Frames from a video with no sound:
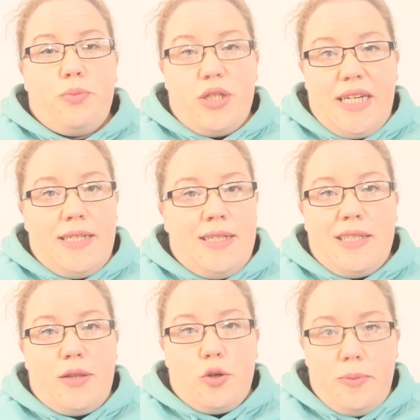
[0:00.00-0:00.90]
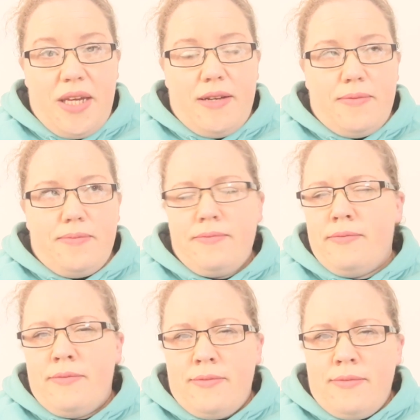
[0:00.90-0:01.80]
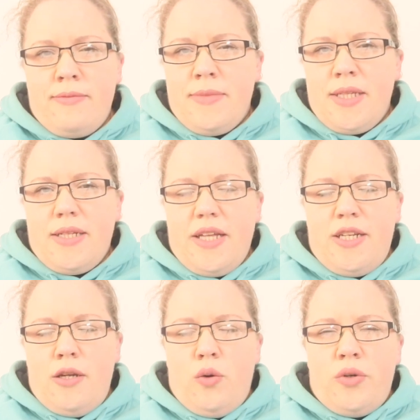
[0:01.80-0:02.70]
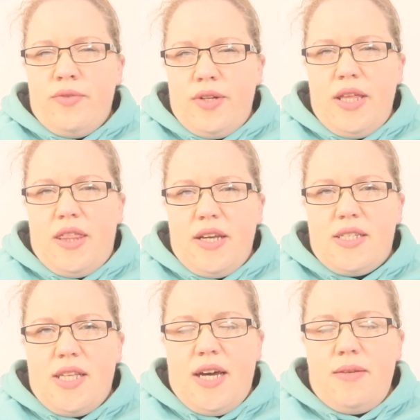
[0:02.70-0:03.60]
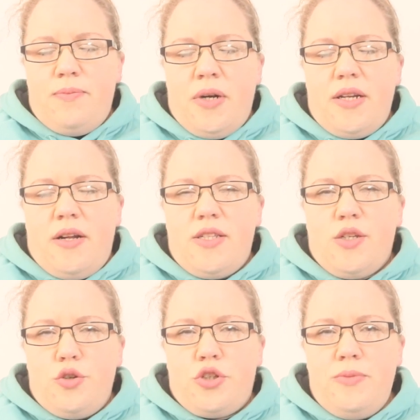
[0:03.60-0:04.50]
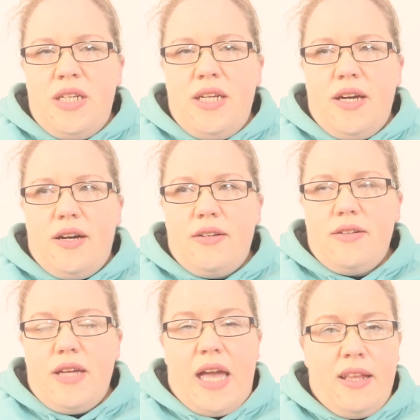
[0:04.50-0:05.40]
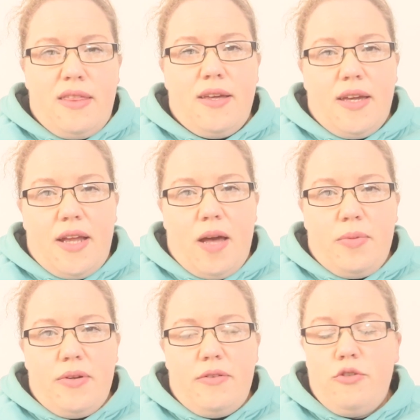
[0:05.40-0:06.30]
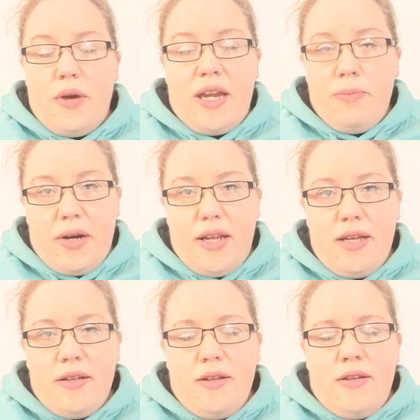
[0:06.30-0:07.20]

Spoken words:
pretending that they're me. Like, no one really thinks that, but on social media, anything can happen to anybody.